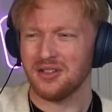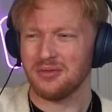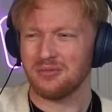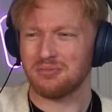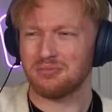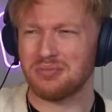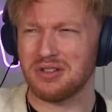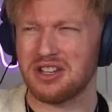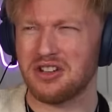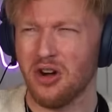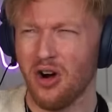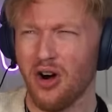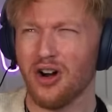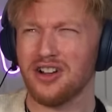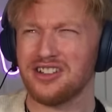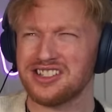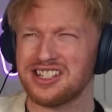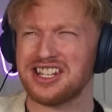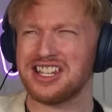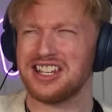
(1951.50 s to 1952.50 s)

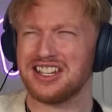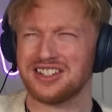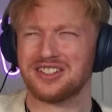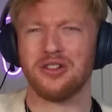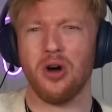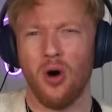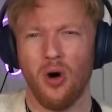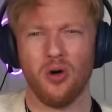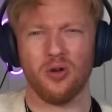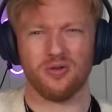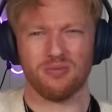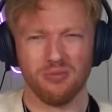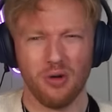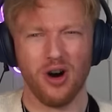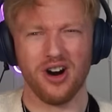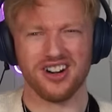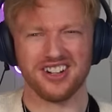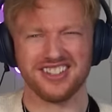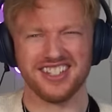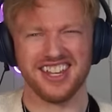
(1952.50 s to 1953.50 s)
because he's called
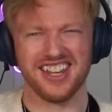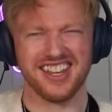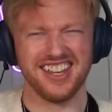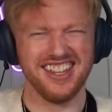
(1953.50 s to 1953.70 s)
Marty.